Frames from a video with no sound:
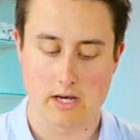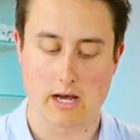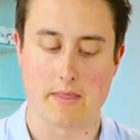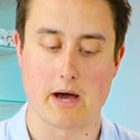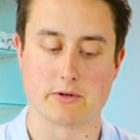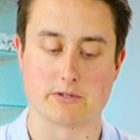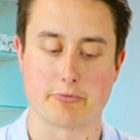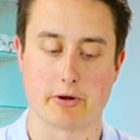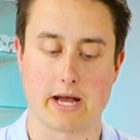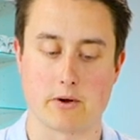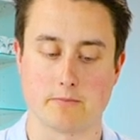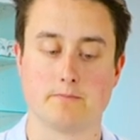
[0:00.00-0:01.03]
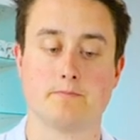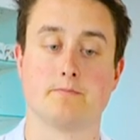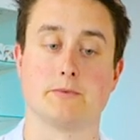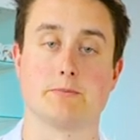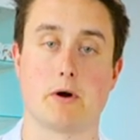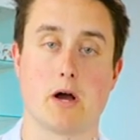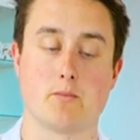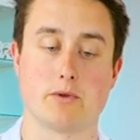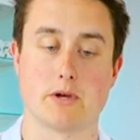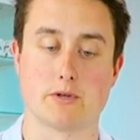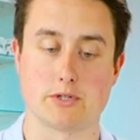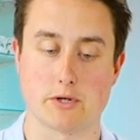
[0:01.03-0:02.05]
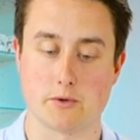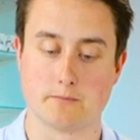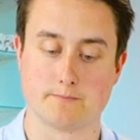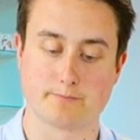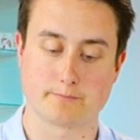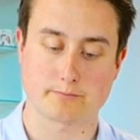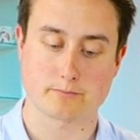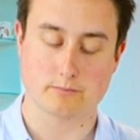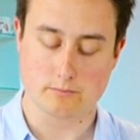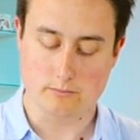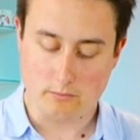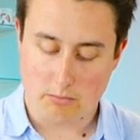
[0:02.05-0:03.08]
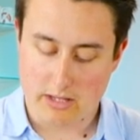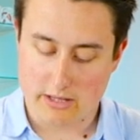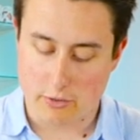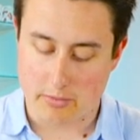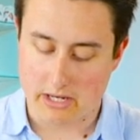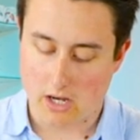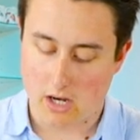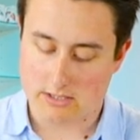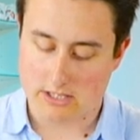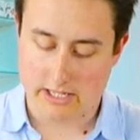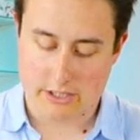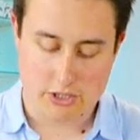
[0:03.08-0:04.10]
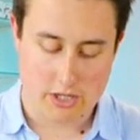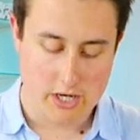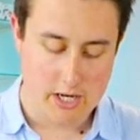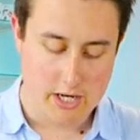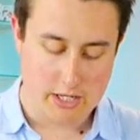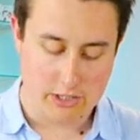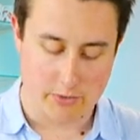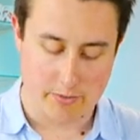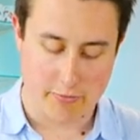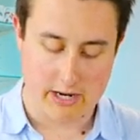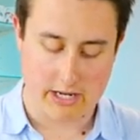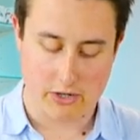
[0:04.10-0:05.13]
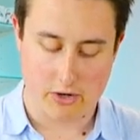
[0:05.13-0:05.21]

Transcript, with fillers: and that'll just bring out the spine with those two, a little bit of cartilage. You want to break it